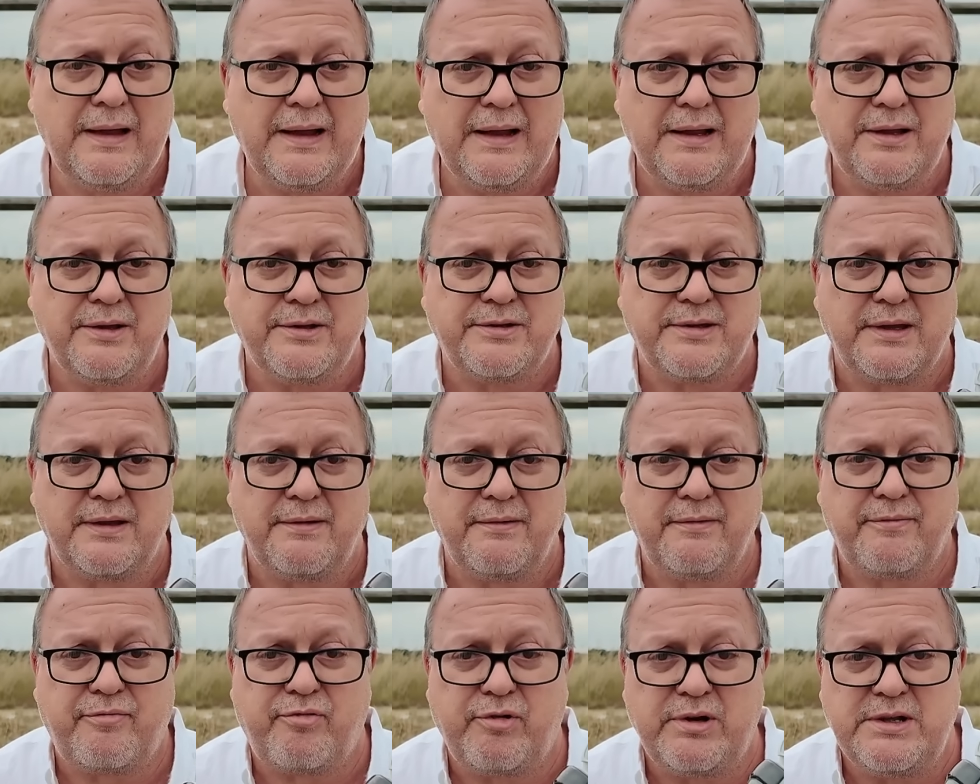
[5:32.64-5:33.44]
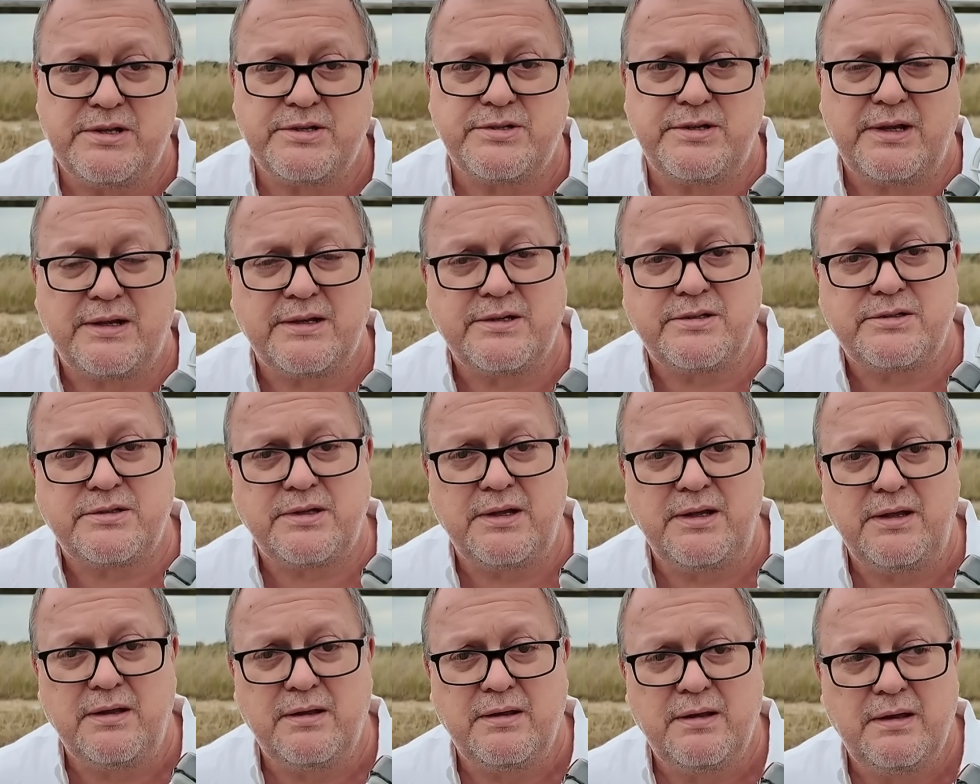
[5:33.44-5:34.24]

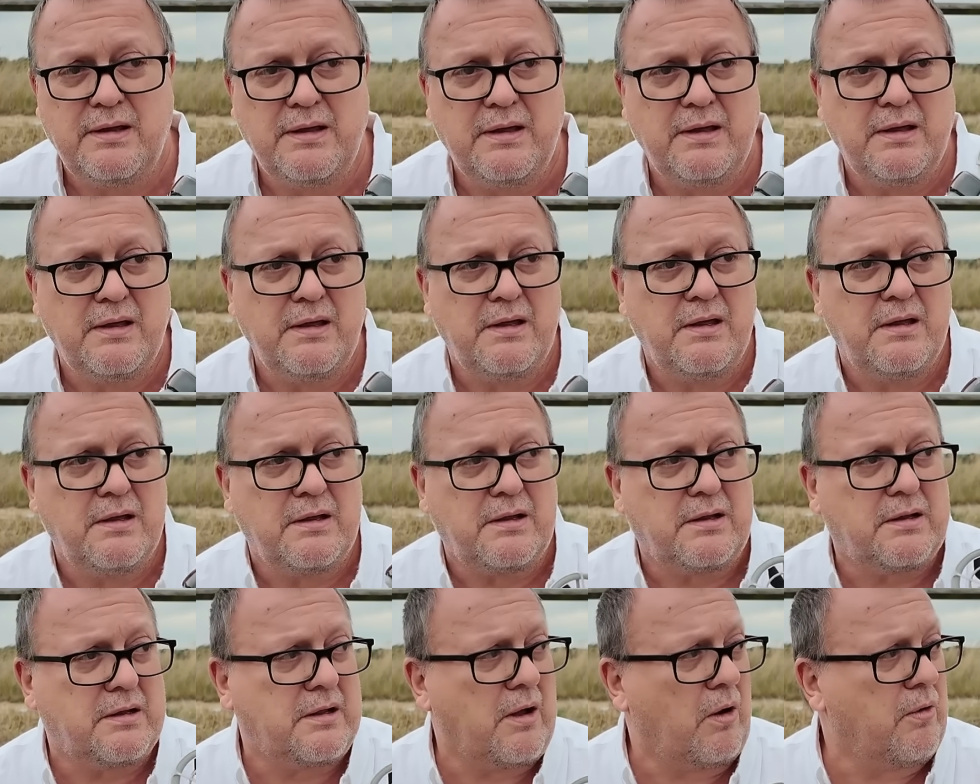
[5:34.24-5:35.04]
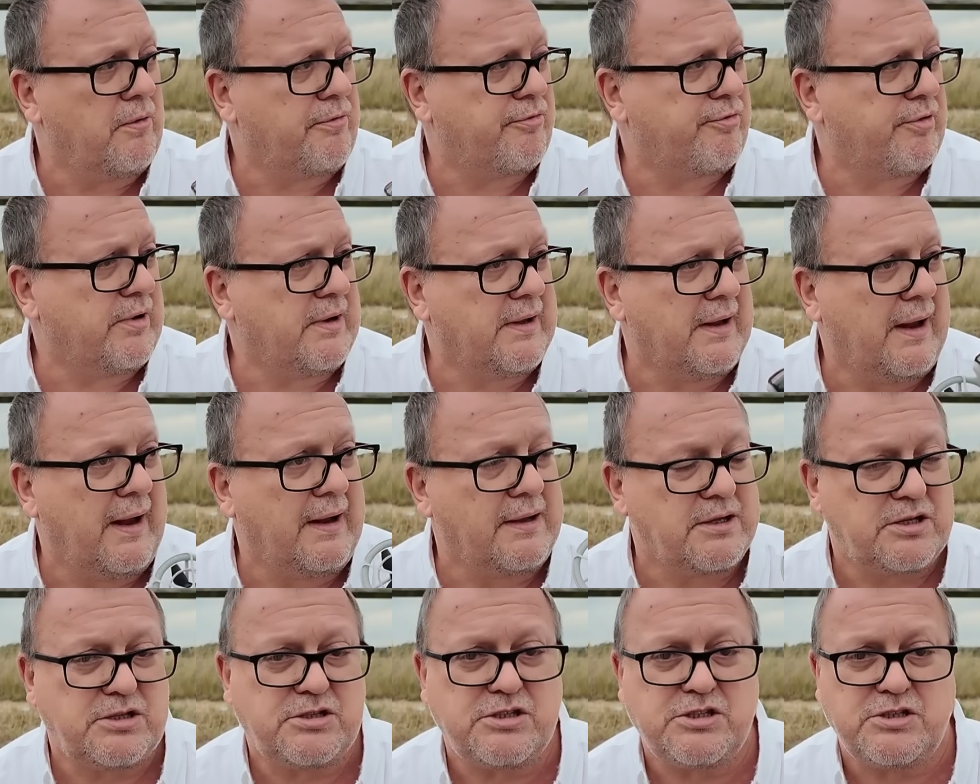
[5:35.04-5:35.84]
Insta360 Go
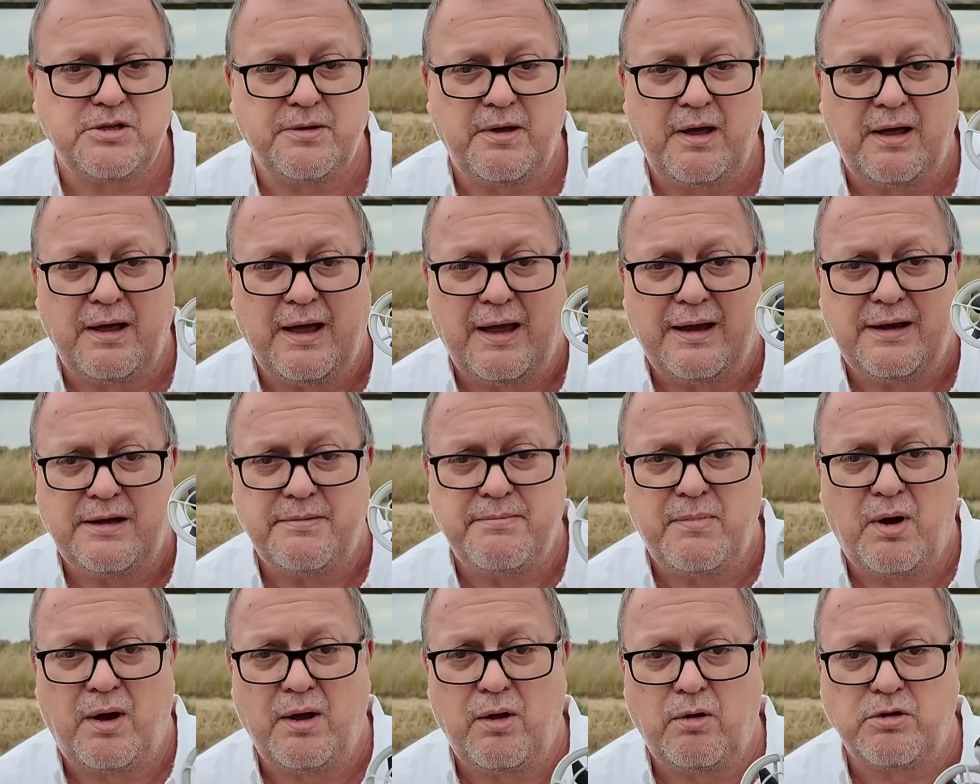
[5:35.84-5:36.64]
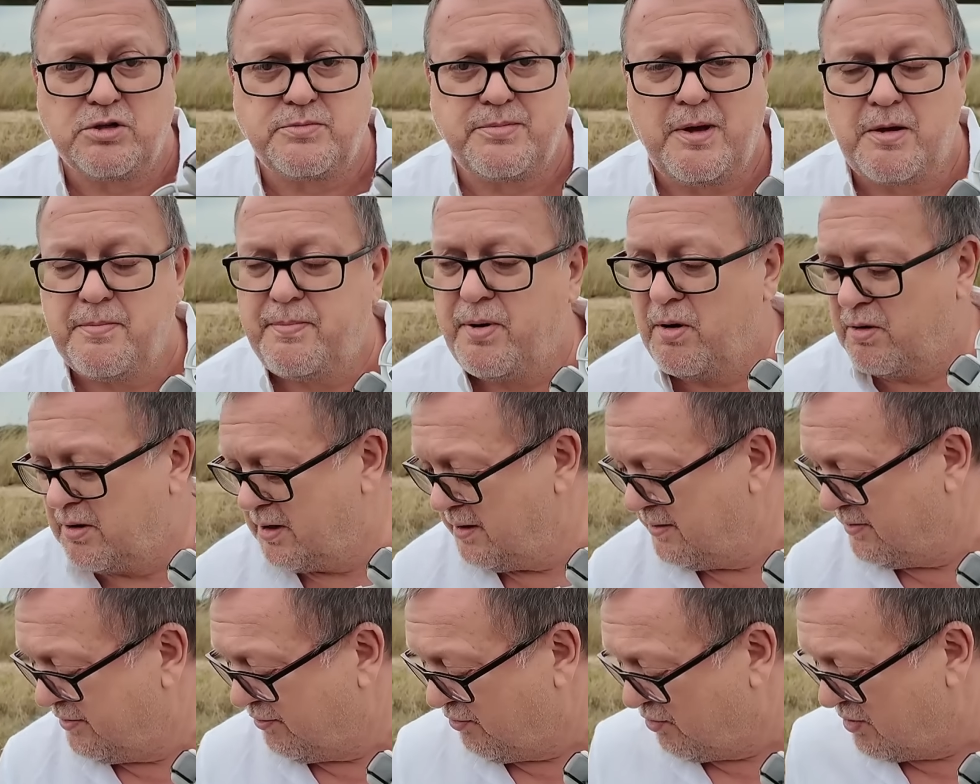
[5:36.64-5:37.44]
3S and my Osmo
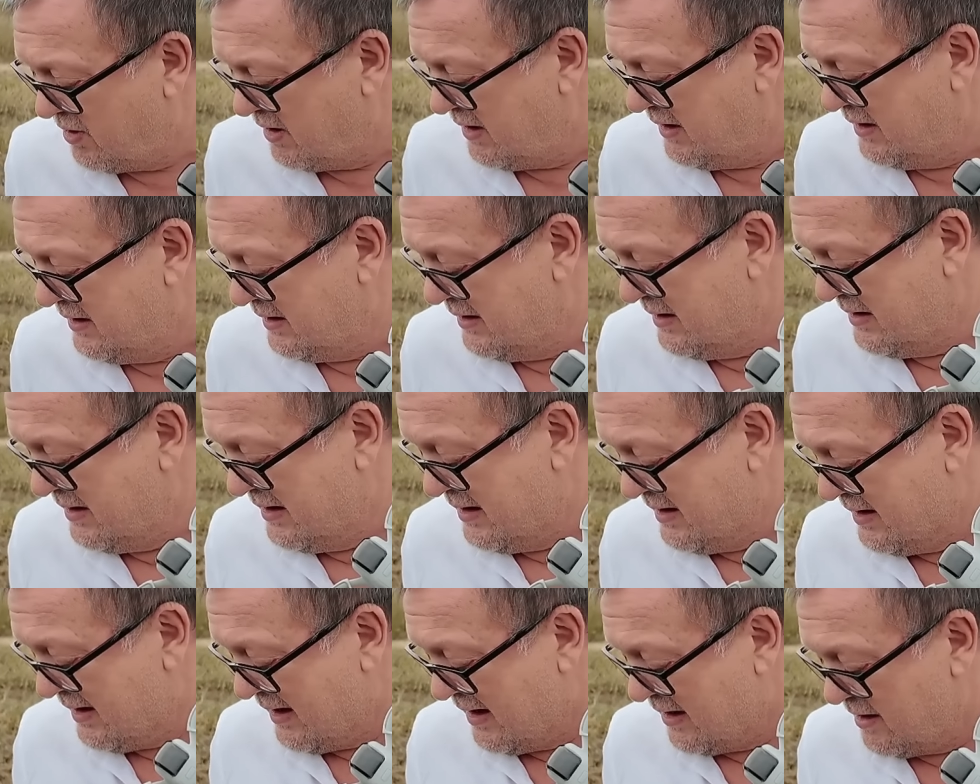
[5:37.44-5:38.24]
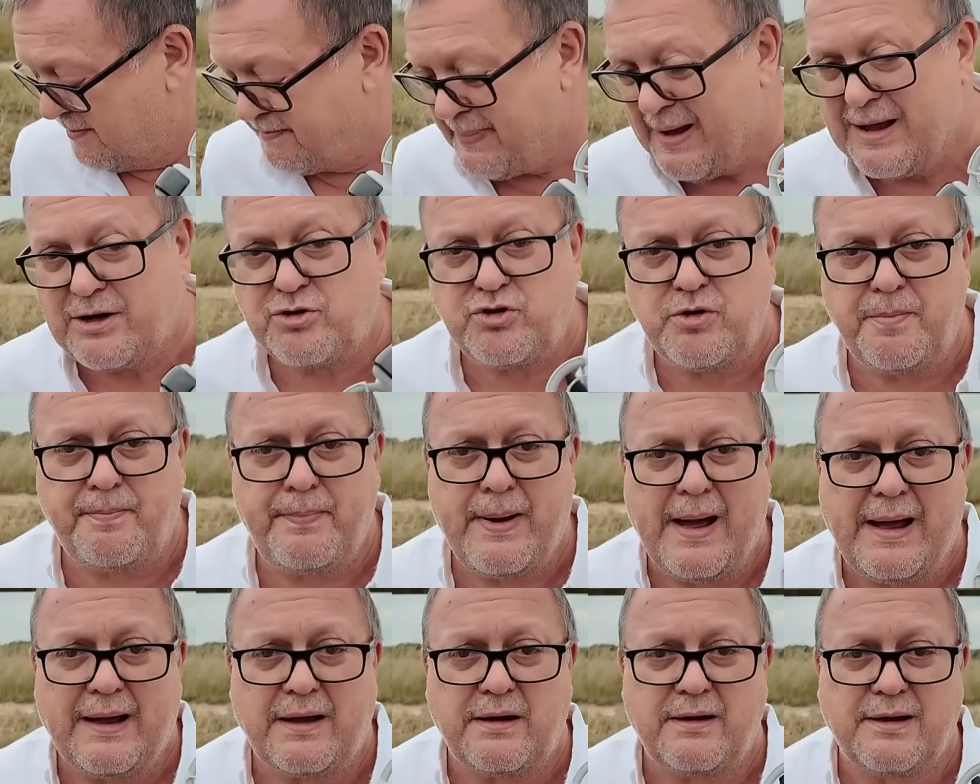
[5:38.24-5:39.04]
Pocket 3 and a battery
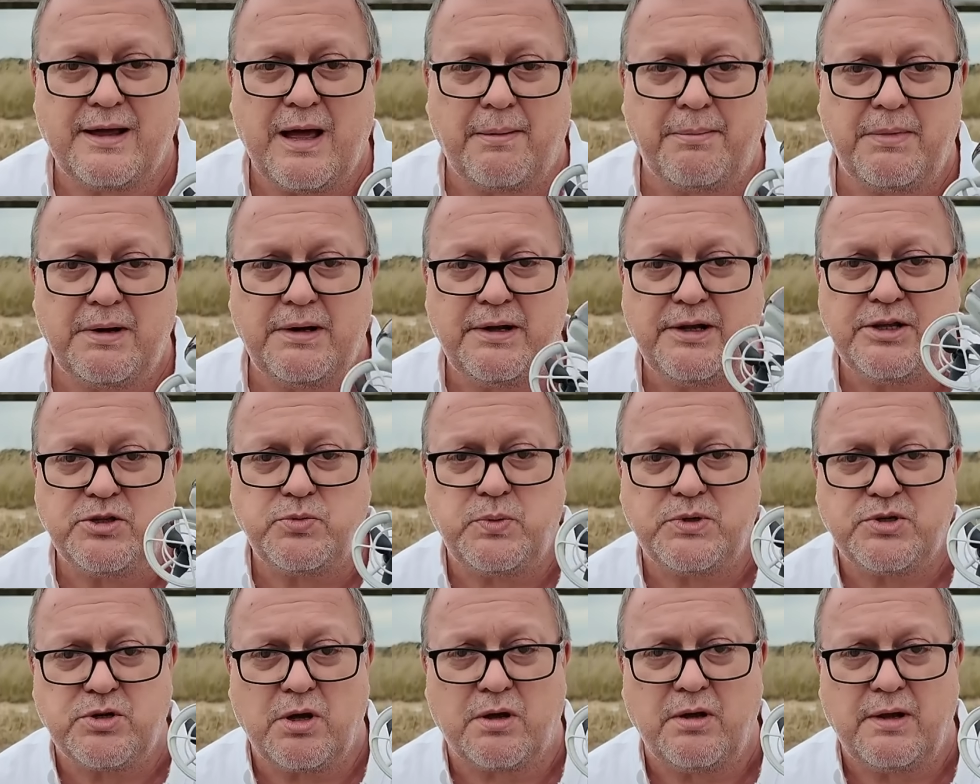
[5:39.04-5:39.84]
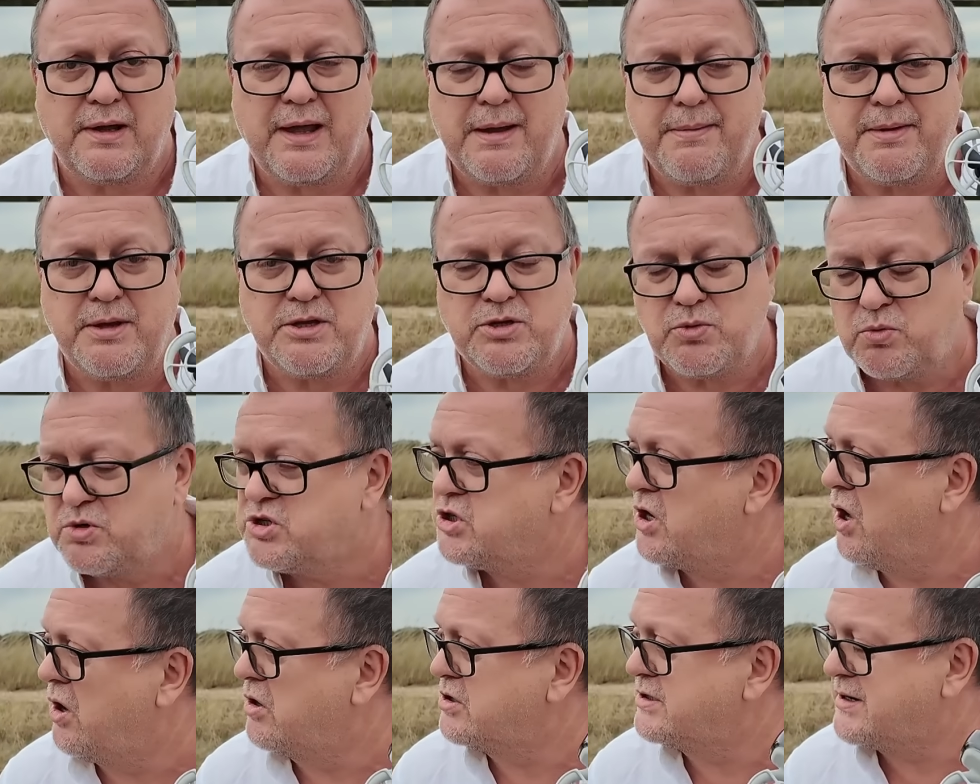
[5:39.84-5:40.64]
pack and a couple of leads, which I could keep these all
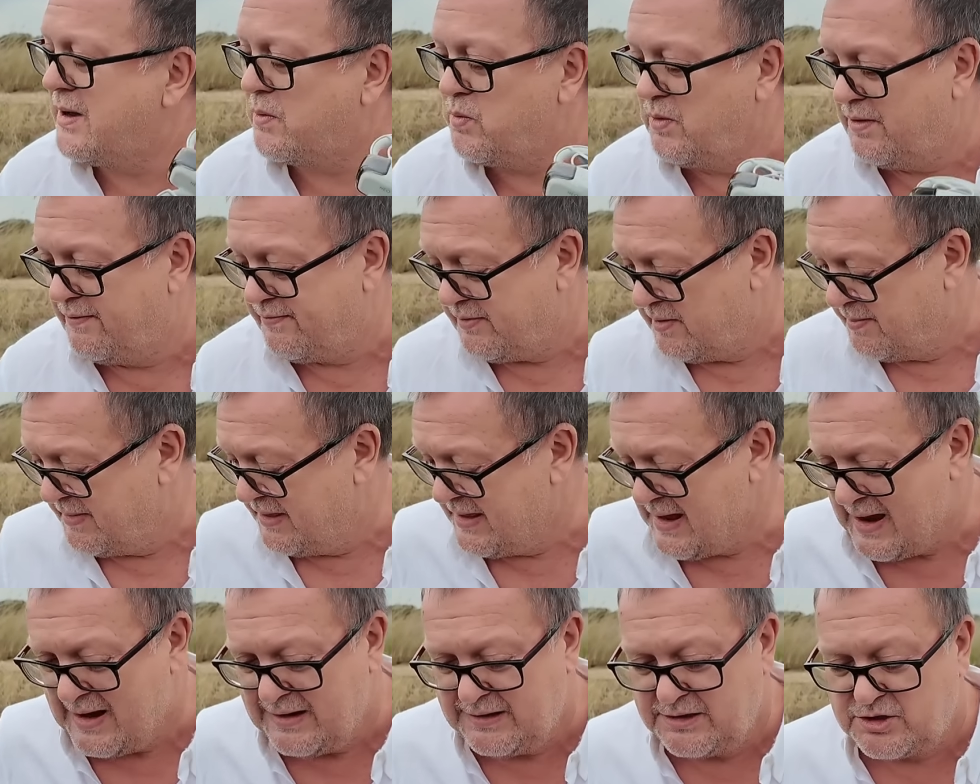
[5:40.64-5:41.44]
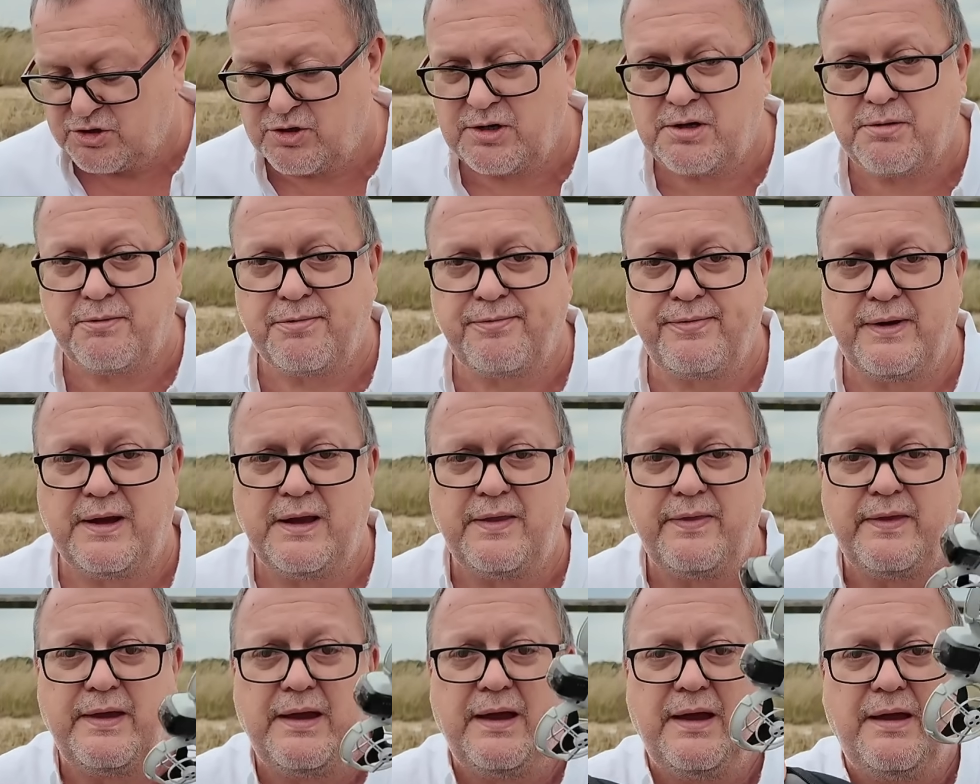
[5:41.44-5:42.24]
charged up with. I mean, that literally can fit
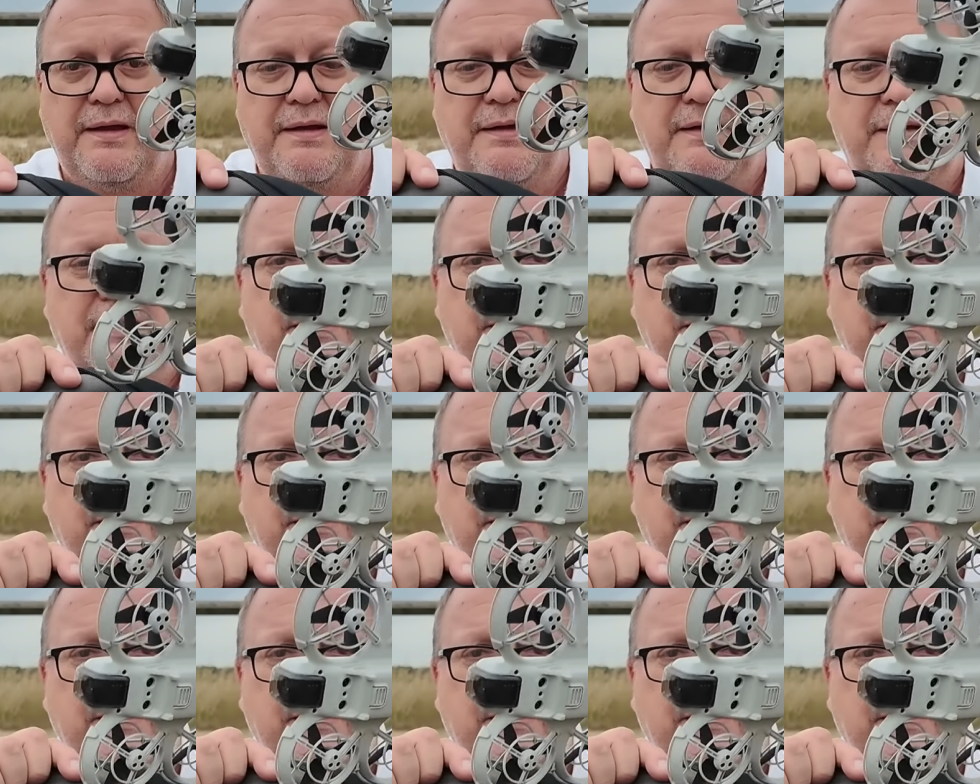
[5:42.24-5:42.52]
in there.